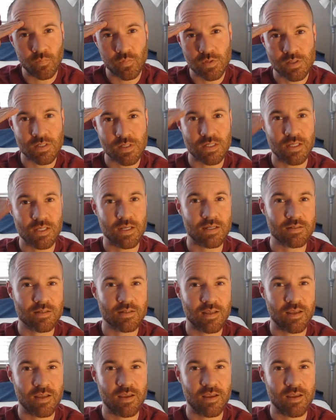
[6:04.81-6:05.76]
See you next time.